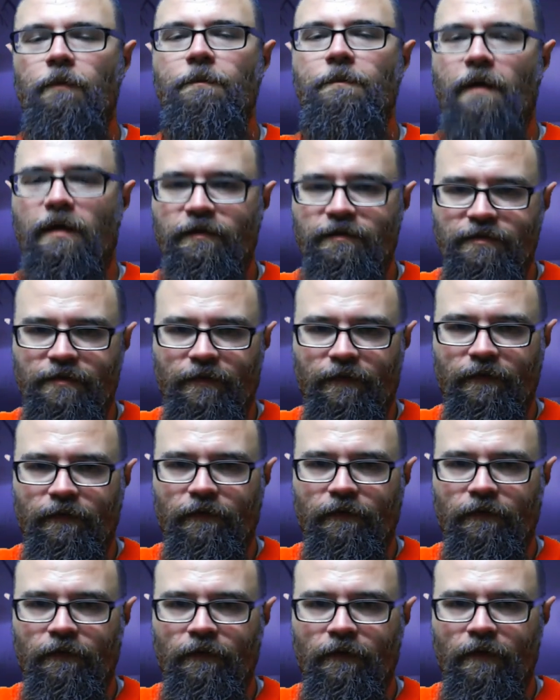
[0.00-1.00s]

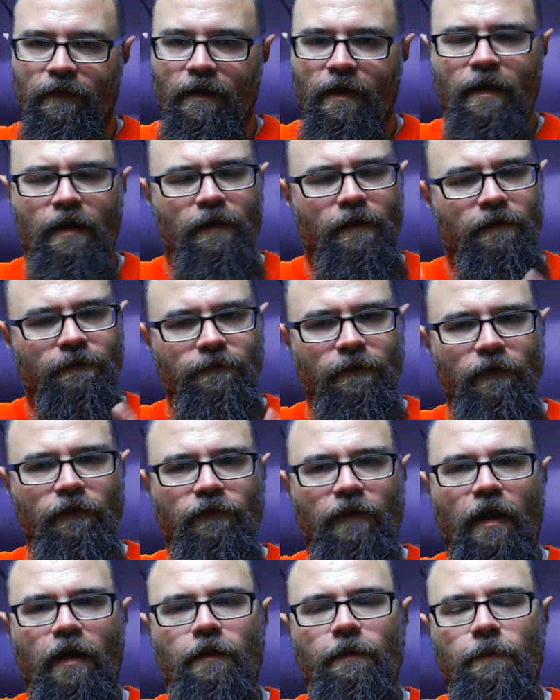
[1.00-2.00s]
mentions. The first
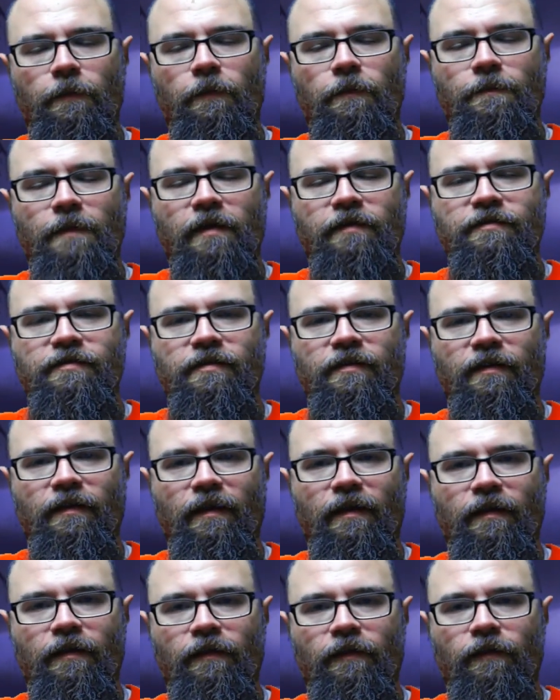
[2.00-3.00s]
honorable mention
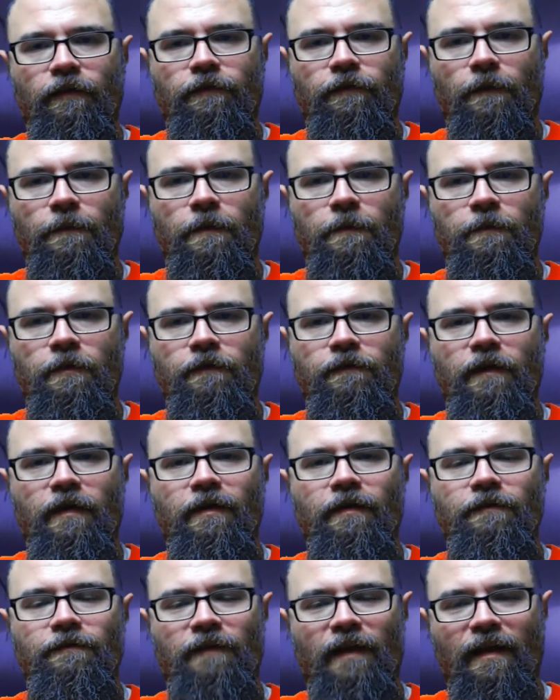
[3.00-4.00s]
is from the
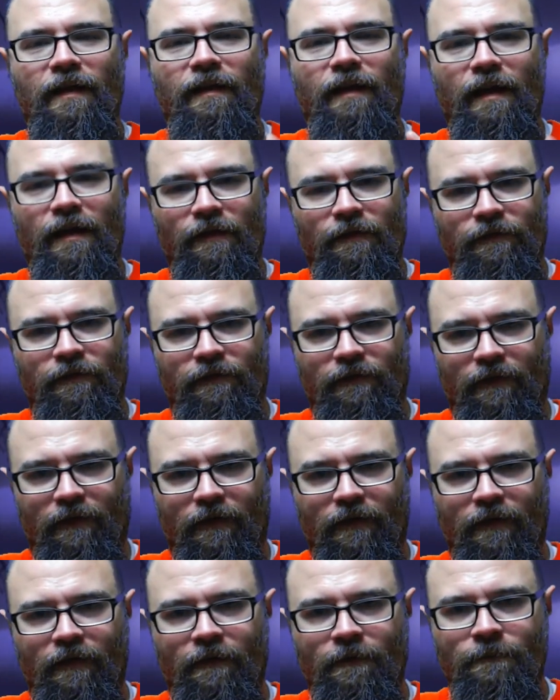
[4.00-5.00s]
movie Van Helsing.
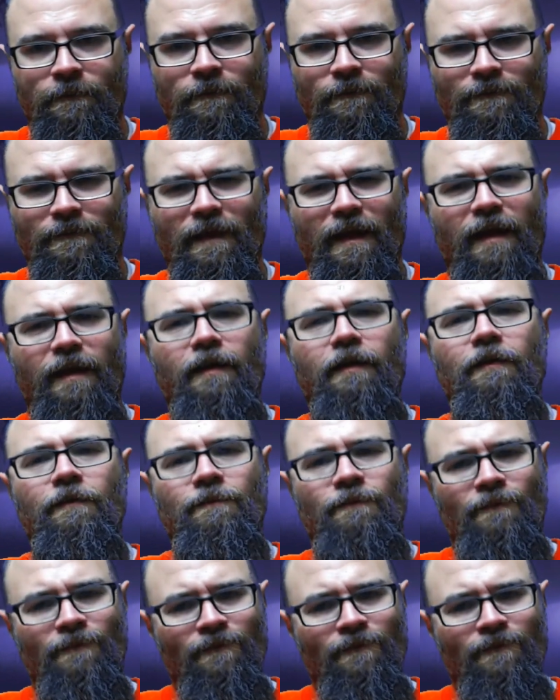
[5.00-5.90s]
Now,